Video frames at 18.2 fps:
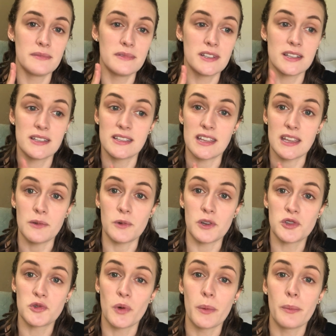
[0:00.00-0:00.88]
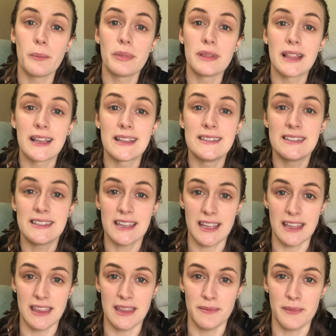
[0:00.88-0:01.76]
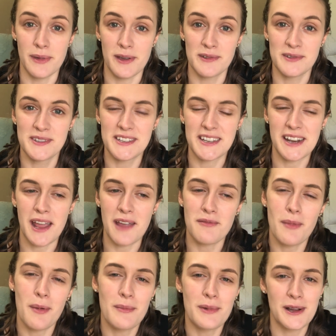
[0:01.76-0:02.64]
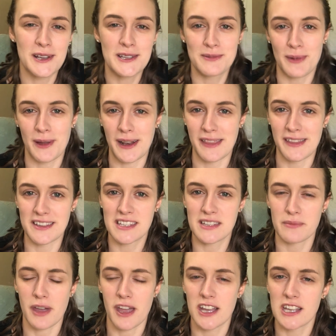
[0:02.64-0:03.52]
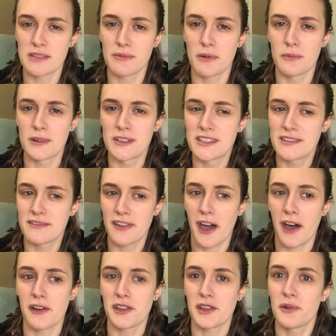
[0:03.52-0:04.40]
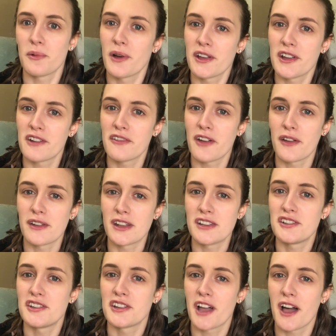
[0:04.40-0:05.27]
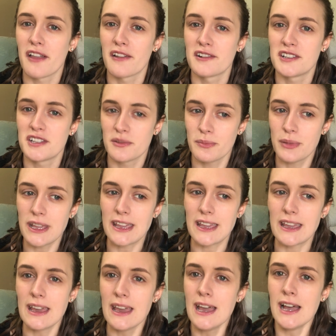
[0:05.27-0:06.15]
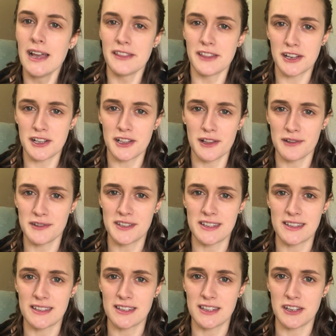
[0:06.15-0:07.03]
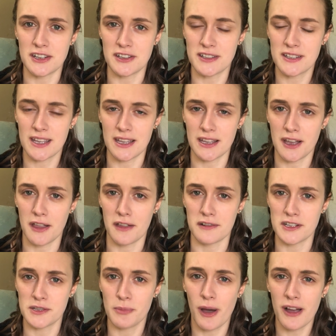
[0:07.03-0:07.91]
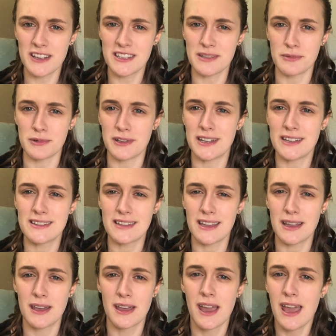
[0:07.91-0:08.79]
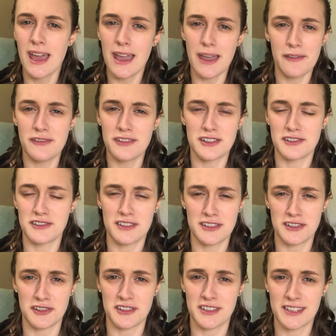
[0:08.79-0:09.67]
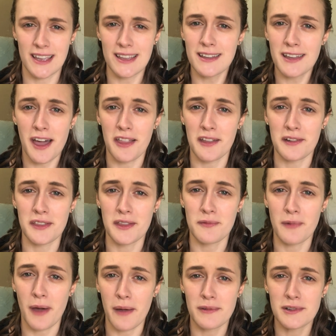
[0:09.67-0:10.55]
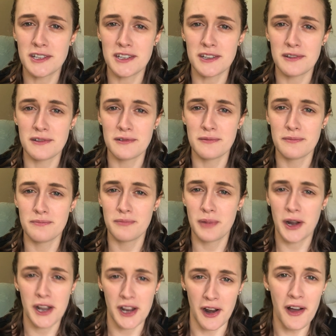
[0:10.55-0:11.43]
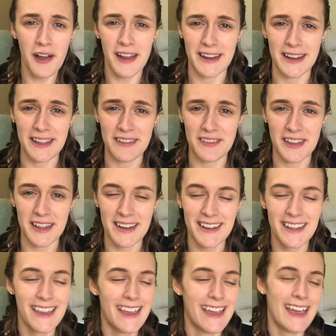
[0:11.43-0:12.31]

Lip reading: to see which one blends in the most. And I remember explaining this to my husband once of how you want your foundation color to be the closest to your skin color as possible. And he's like, if it's your skin color, then why would you put it on even?